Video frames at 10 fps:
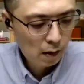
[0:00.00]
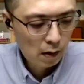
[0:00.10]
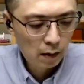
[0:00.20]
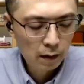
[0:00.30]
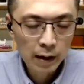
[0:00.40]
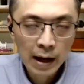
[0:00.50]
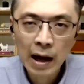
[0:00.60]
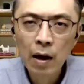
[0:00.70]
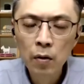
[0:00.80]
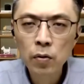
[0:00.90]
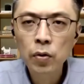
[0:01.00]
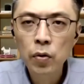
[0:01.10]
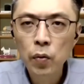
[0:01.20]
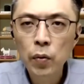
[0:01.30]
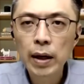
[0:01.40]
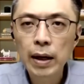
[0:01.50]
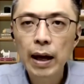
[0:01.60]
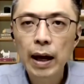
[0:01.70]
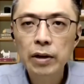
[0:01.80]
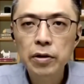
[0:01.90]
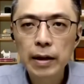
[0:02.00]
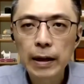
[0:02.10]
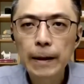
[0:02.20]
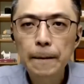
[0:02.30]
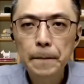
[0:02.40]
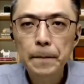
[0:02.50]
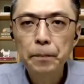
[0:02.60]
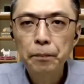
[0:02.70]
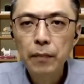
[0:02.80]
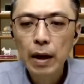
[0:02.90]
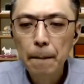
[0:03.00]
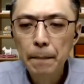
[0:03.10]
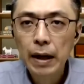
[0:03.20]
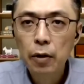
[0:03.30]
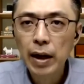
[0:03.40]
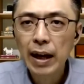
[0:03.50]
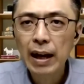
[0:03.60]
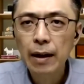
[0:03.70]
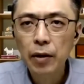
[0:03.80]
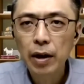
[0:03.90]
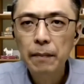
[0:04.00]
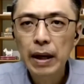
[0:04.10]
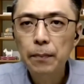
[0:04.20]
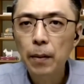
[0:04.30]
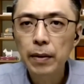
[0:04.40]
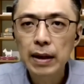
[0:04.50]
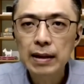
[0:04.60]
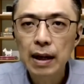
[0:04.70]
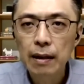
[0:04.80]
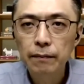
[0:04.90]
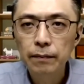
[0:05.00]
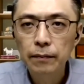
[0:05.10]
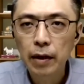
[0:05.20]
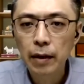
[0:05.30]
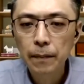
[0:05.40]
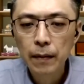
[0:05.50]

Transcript: on how do we actually pick grade A and grade B properties, right?